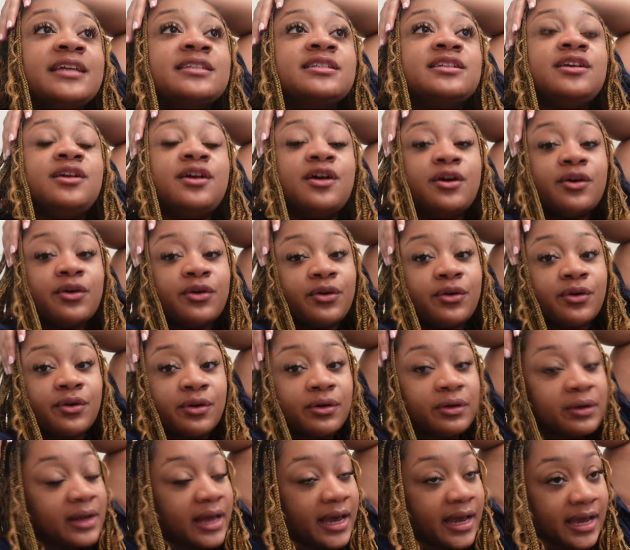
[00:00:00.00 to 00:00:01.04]
as a young
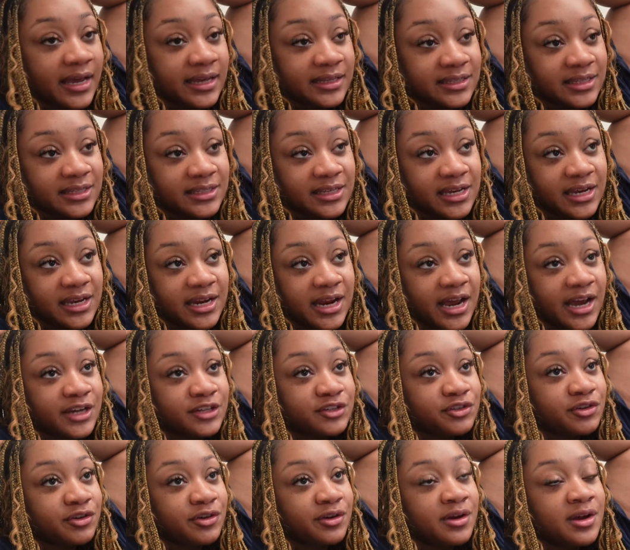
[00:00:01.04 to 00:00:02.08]
girl, like as a
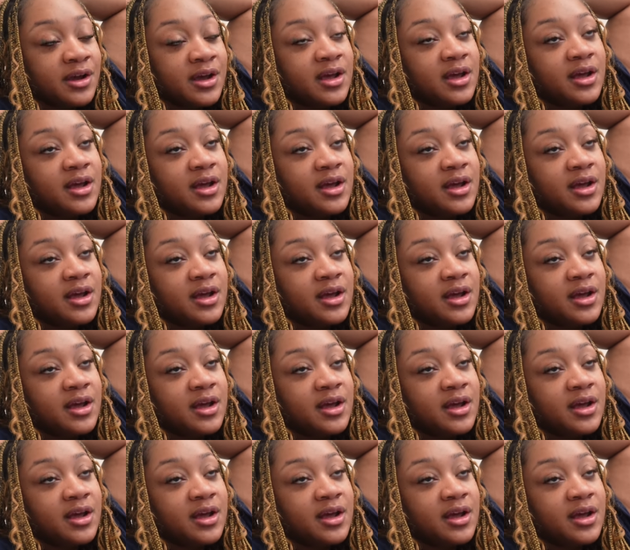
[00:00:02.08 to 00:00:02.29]
teenager.